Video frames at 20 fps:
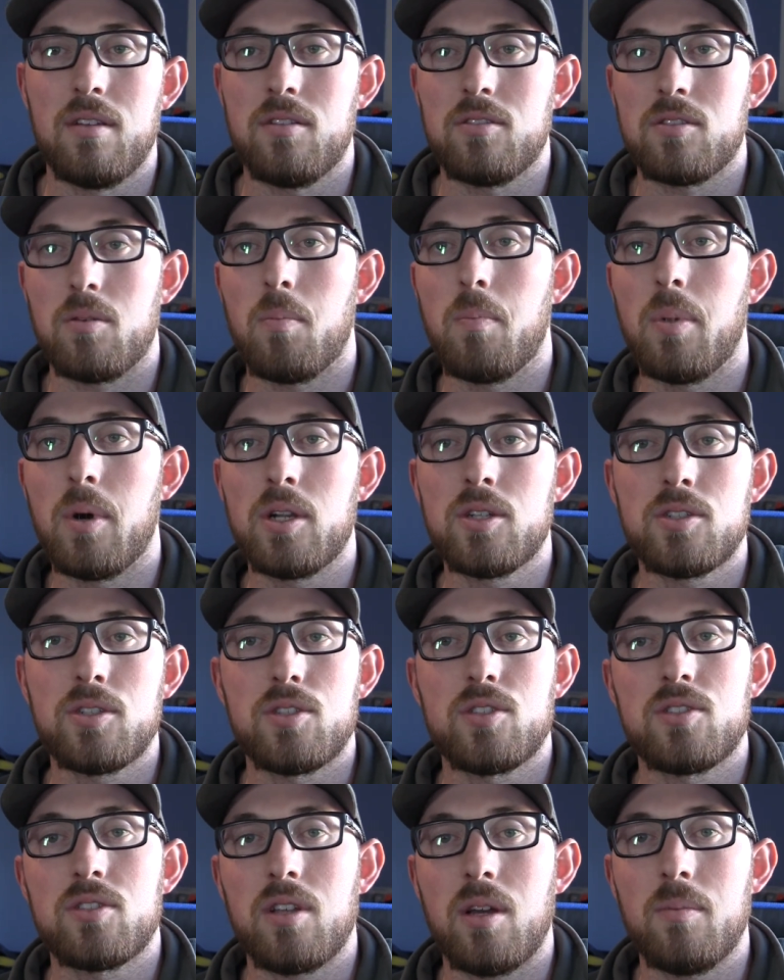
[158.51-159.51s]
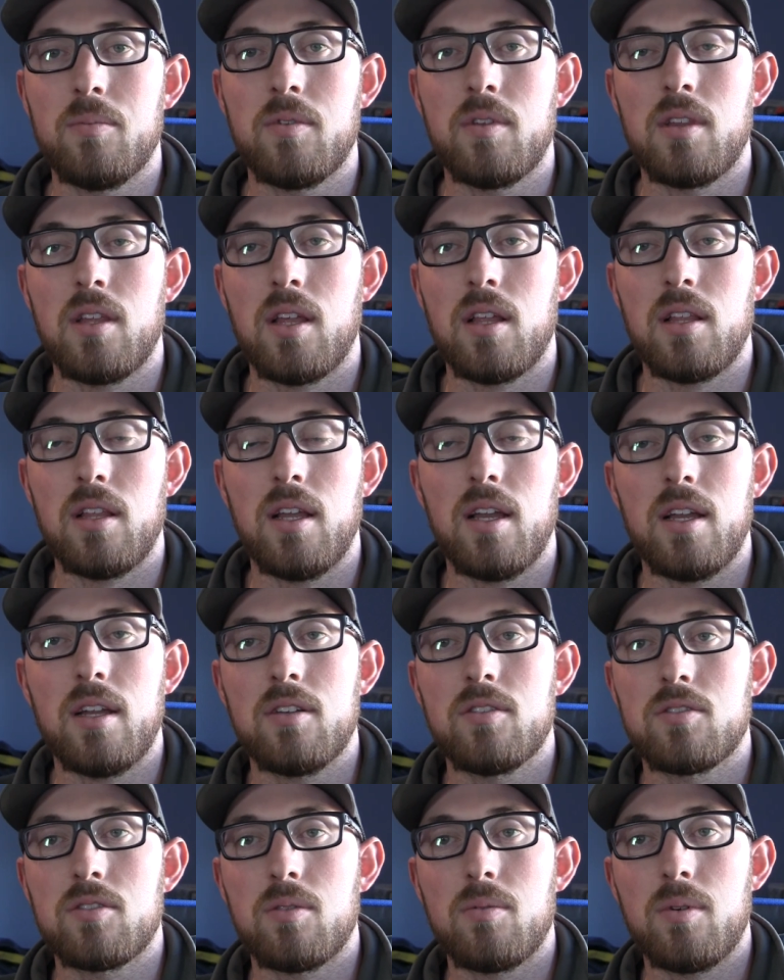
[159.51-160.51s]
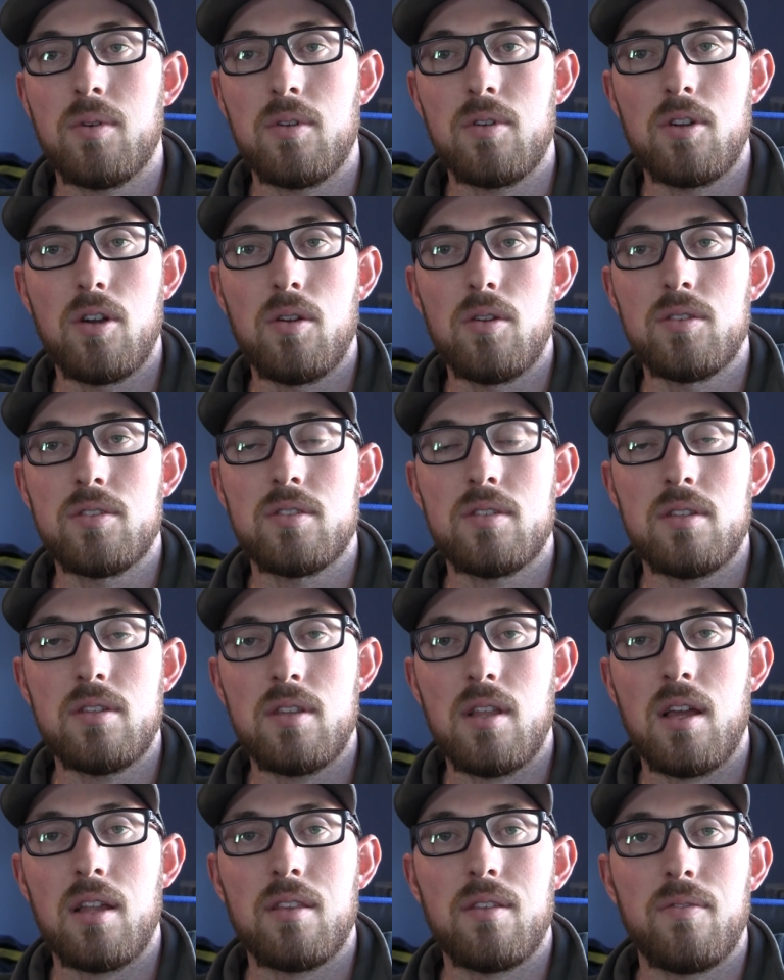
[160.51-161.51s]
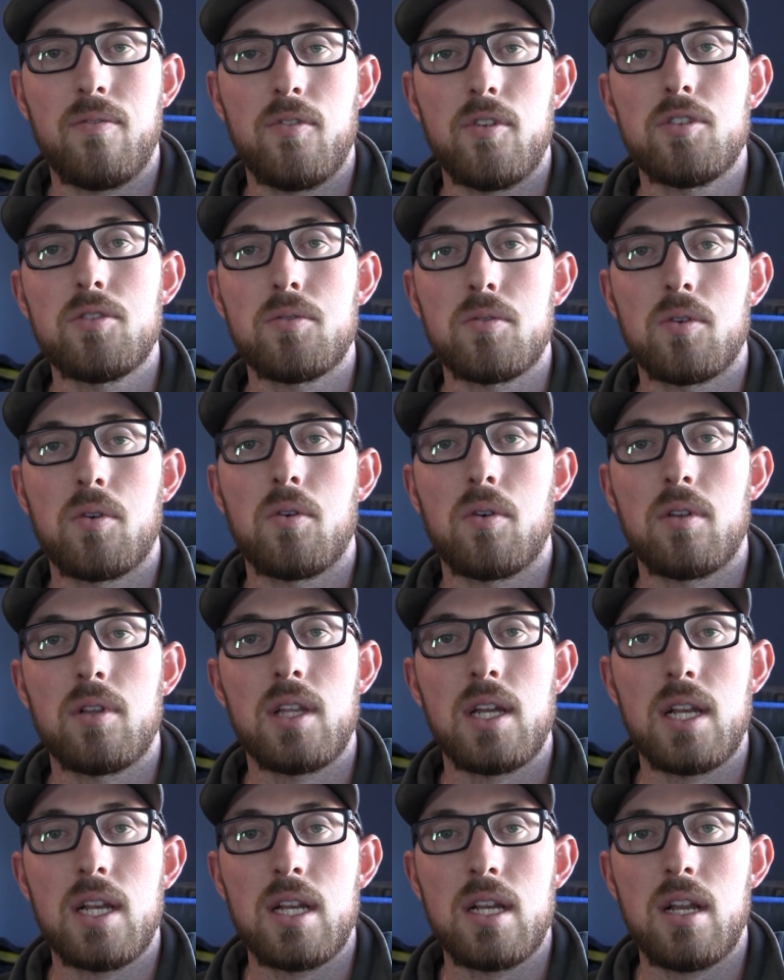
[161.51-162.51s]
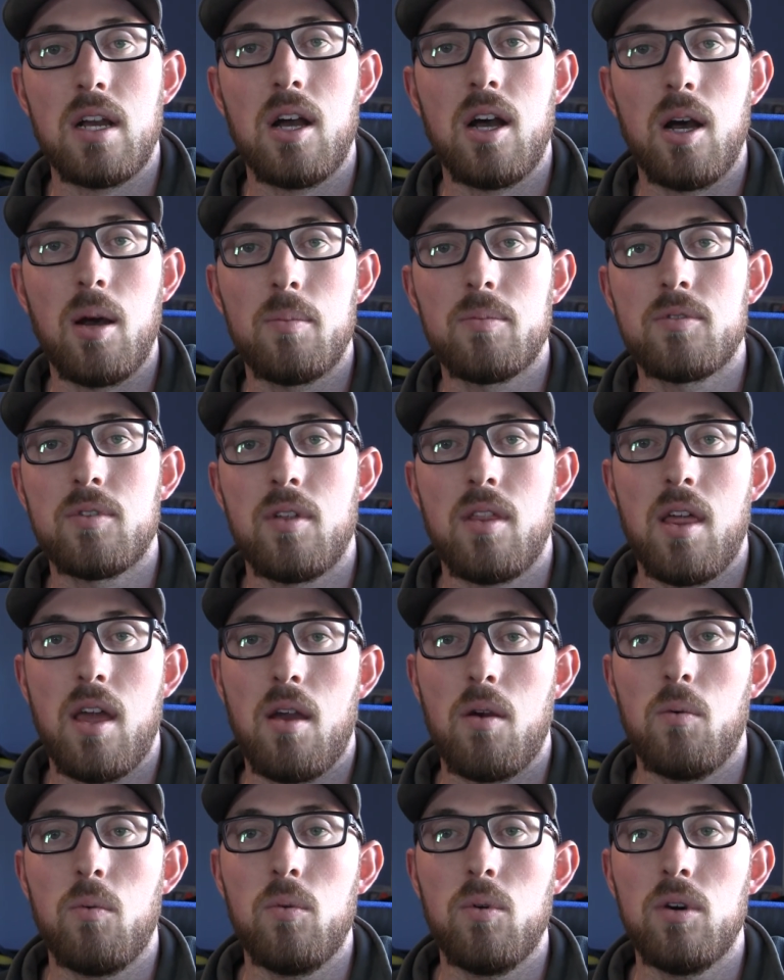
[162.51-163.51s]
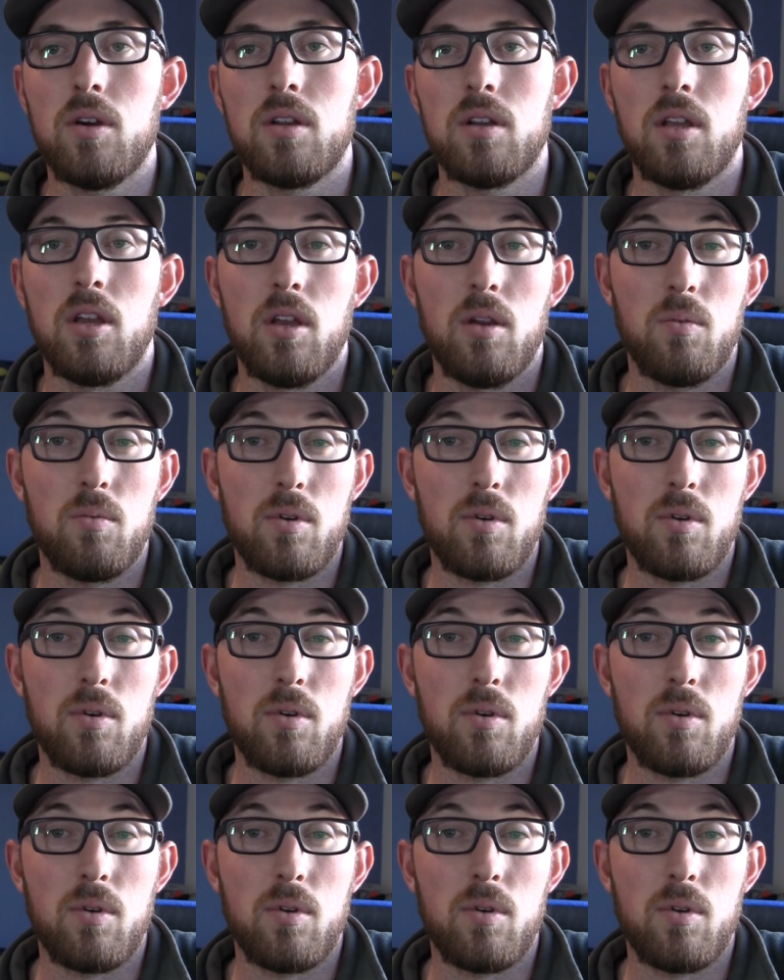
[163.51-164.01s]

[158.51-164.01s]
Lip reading: There's a bunch of stumps in that lake, so we were noticing that the fish were correlating up to that wood.